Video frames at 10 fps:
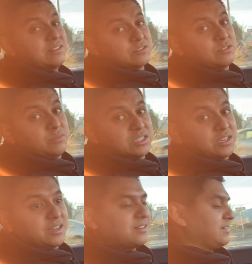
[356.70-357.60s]
too much
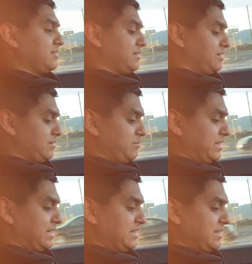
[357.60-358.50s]
on it,
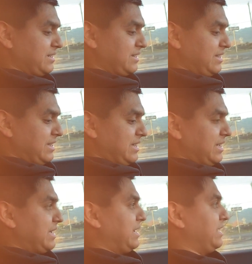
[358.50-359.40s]
but
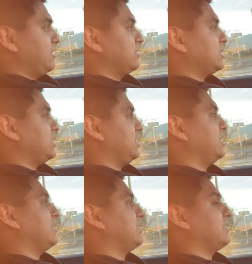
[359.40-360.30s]
I know
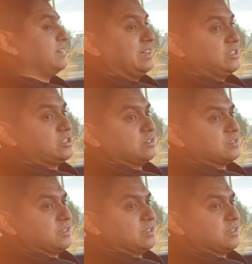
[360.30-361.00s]
she enjoys it